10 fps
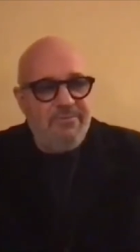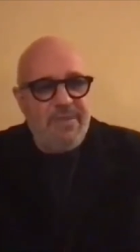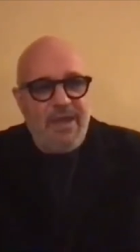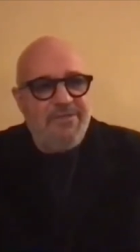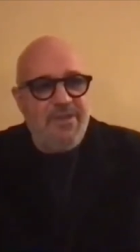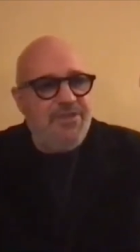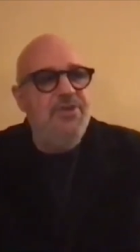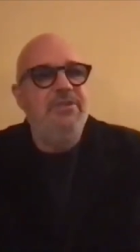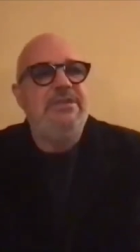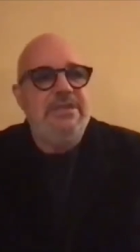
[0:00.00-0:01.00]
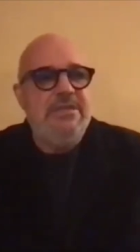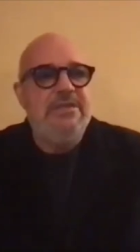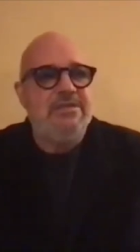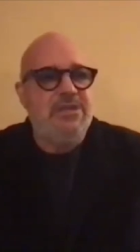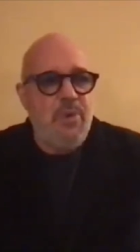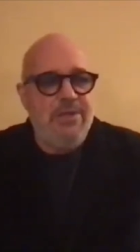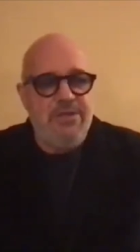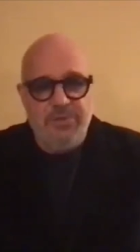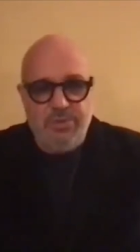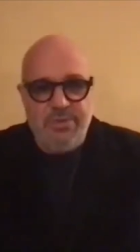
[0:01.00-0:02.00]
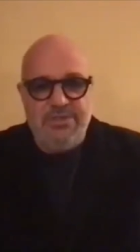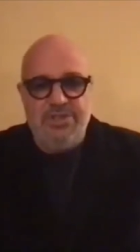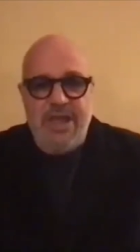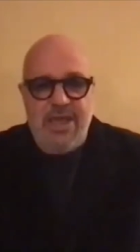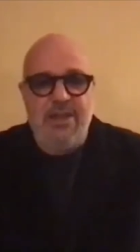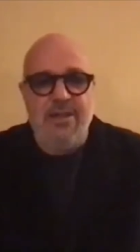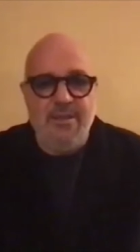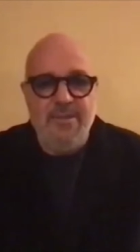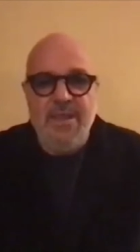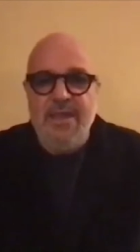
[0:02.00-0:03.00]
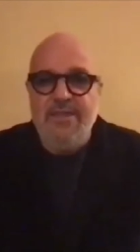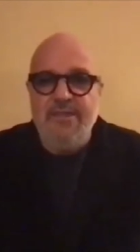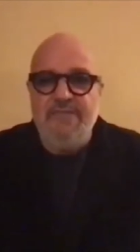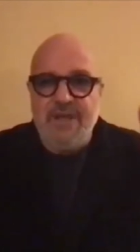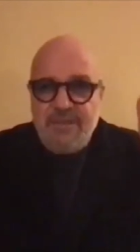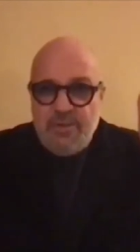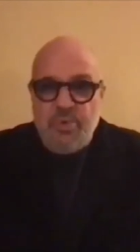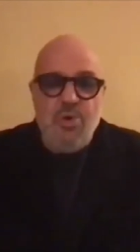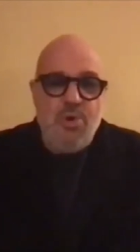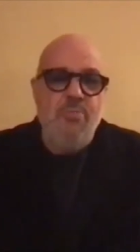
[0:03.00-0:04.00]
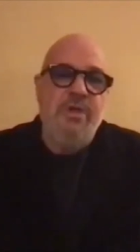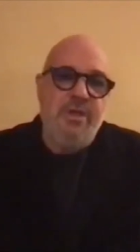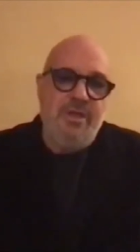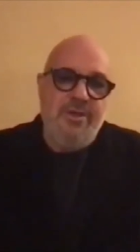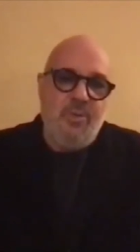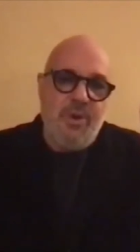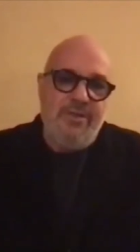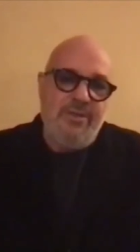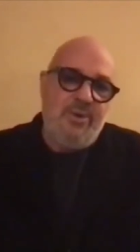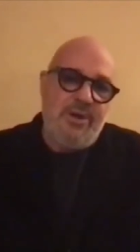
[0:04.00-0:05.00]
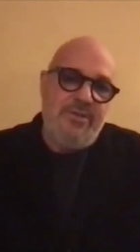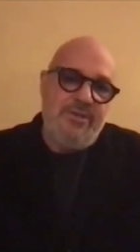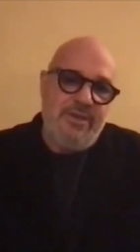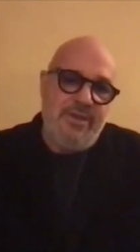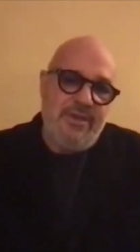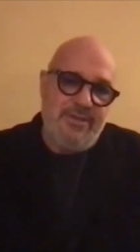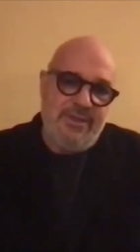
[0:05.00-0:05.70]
after 30 years, they went into this jail. And they find a room where the